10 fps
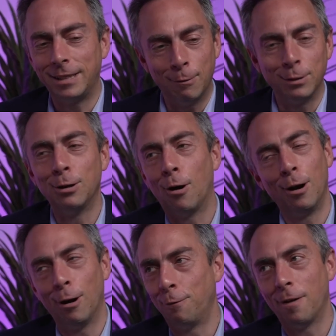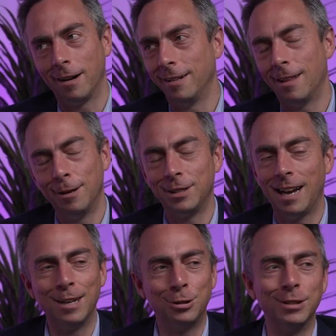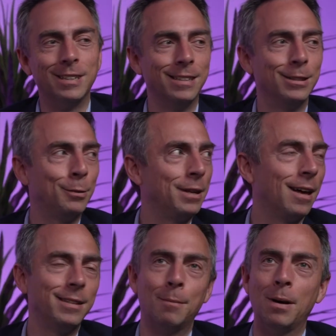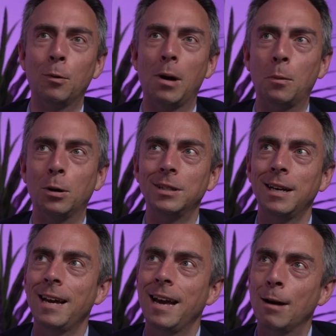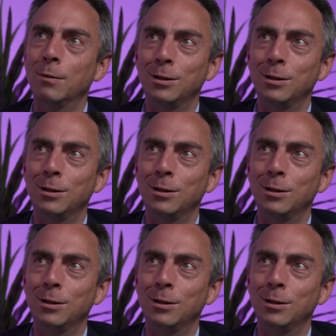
it was not a lot of fun, those elections in 2013. I remember where I was. It was